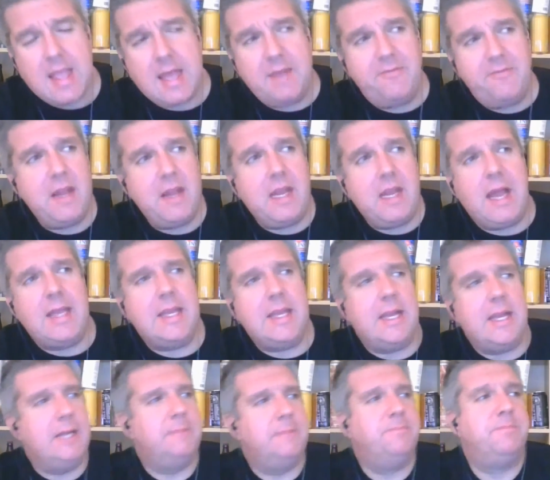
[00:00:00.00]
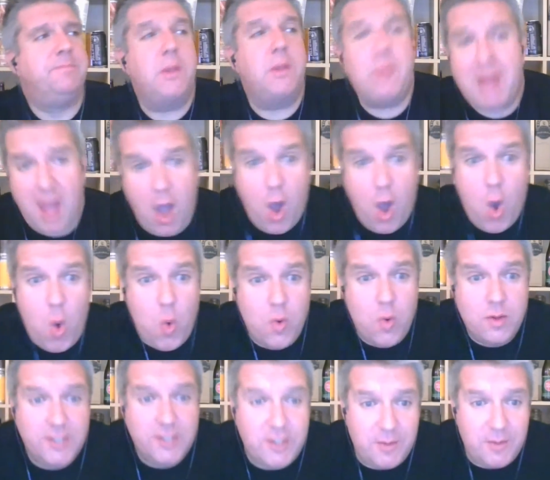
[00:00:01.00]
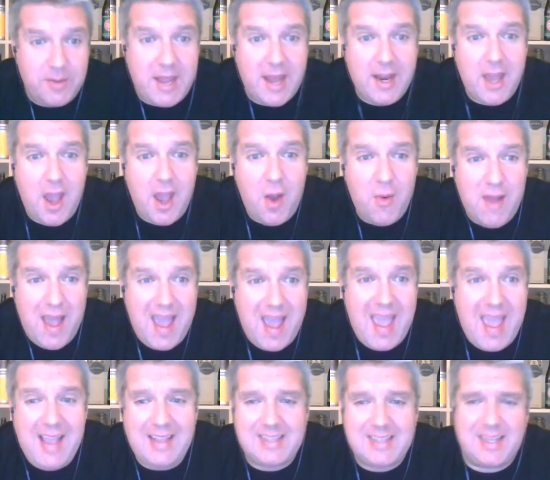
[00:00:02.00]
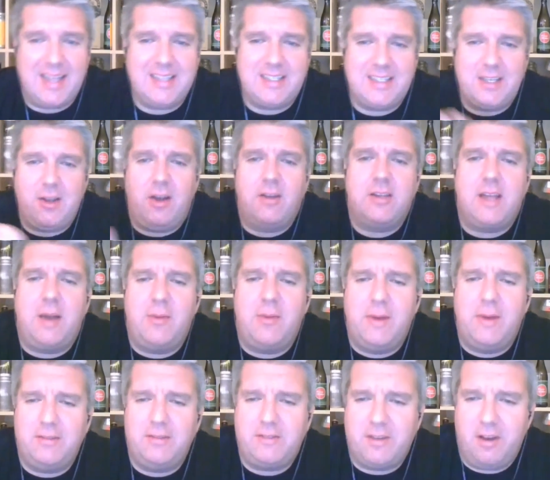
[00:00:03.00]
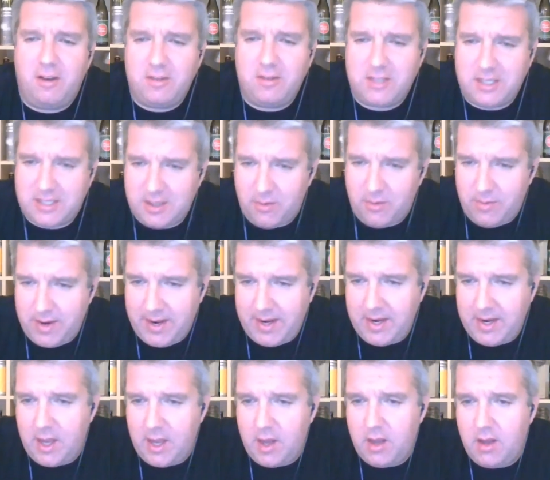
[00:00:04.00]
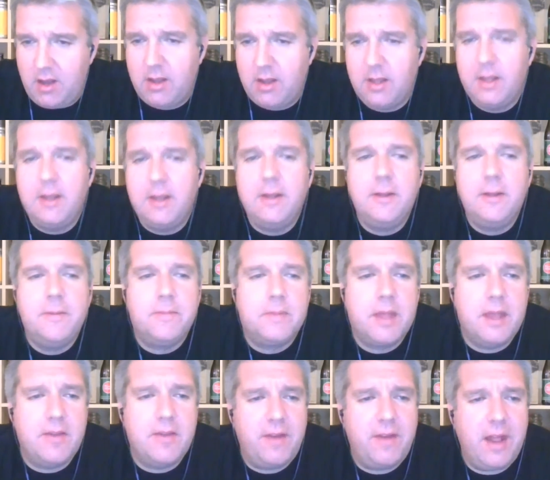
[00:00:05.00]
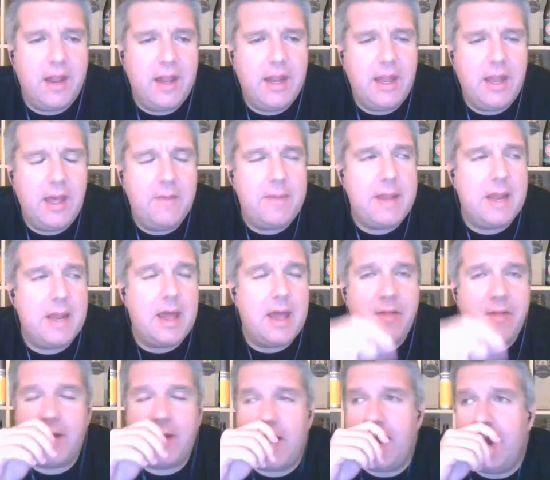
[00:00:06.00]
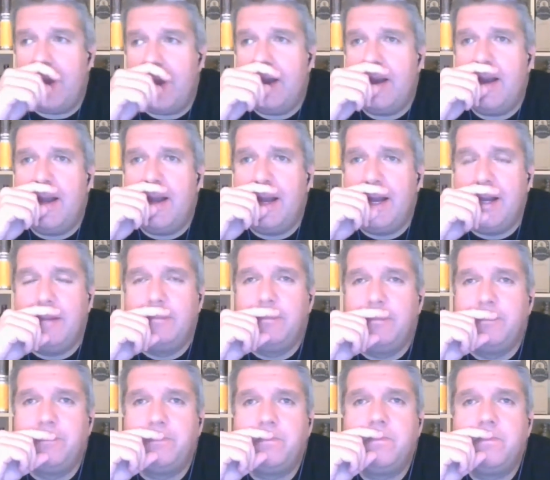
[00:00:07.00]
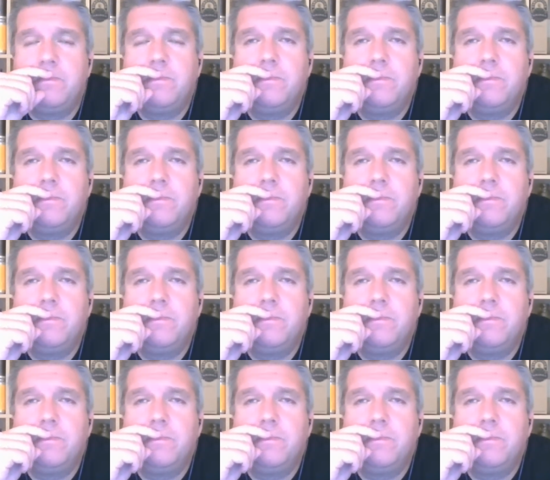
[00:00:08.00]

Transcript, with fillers: I felt like um, it was like, oh, Sunday I know, Ace, let's talk. I want to talk to someone I know. It felt a little bit like that. Um,